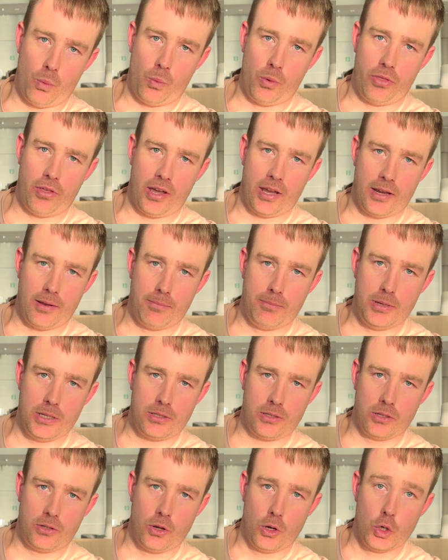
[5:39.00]
with a
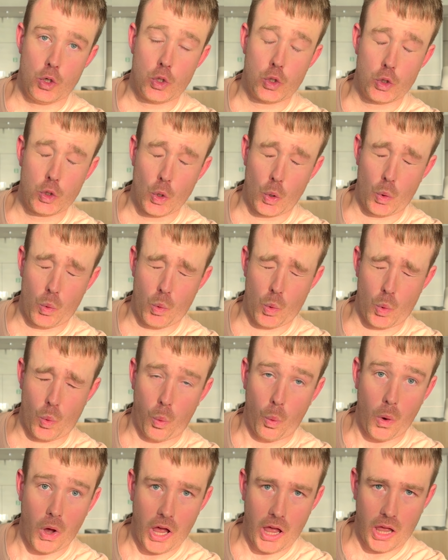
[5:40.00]
biscuit de
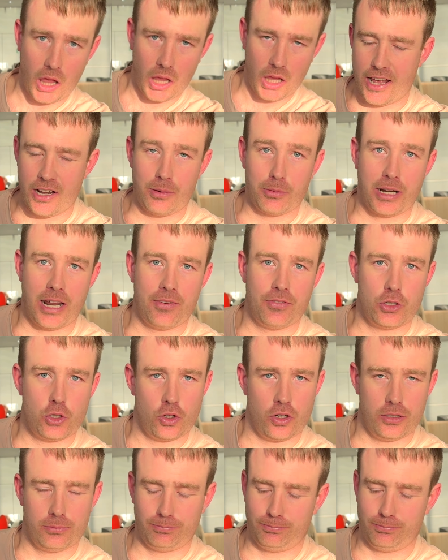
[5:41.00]
gour, and I'm gonna have a try.